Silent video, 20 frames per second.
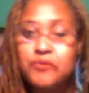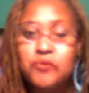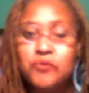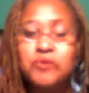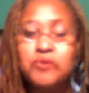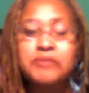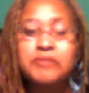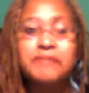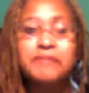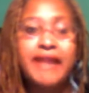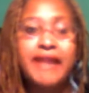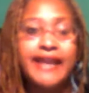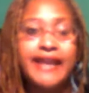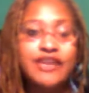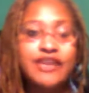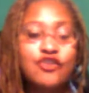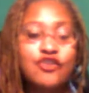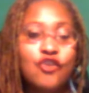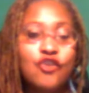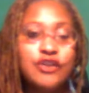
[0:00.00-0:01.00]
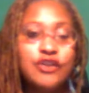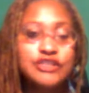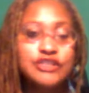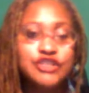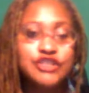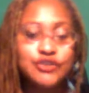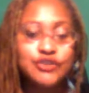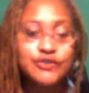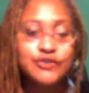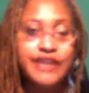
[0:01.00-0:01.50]
We'll be back here on
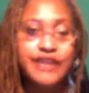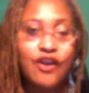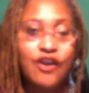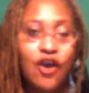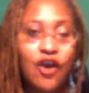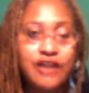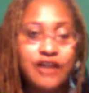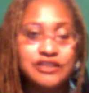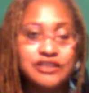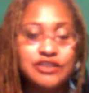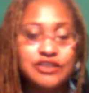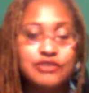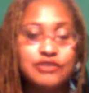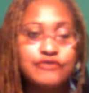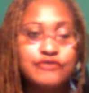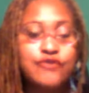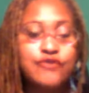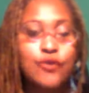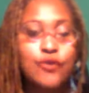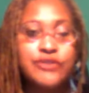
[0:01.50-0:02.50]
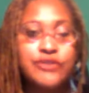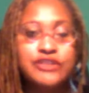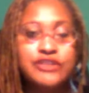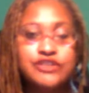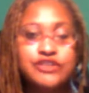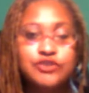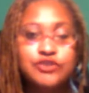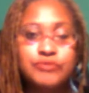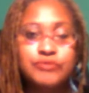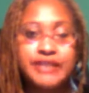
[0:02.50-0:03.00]
Tuesday also for the
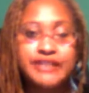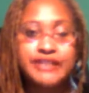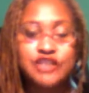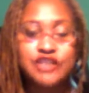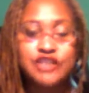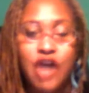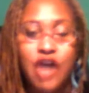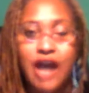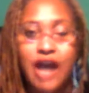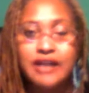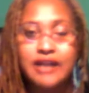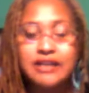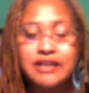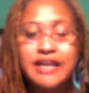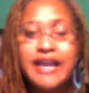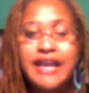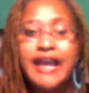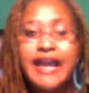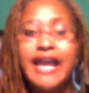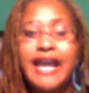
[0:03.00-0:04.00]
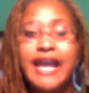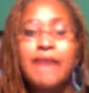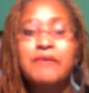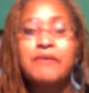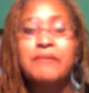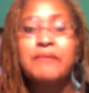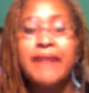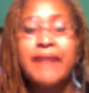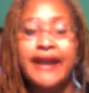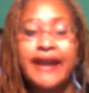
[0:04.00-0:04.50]
2-minute talk. And
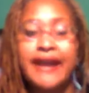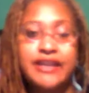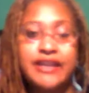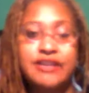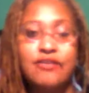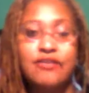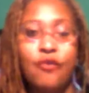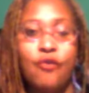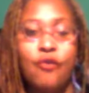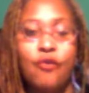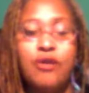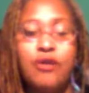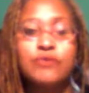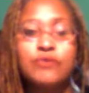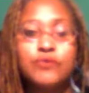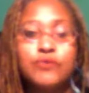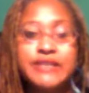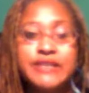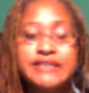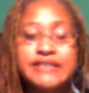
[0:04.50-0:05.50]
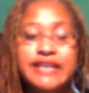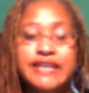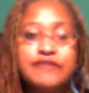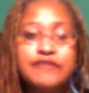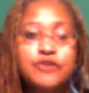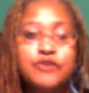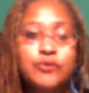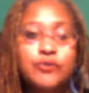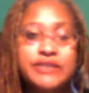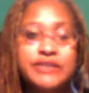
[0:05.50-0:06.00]
we'll be back here on Wednesday
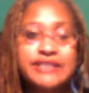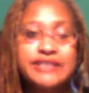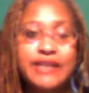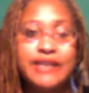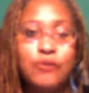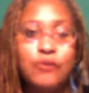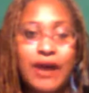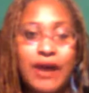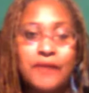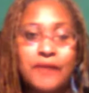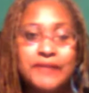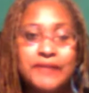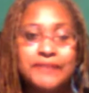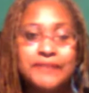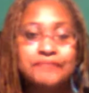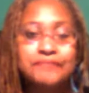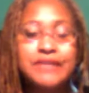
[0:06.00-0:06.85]
for Wednesday Wildman.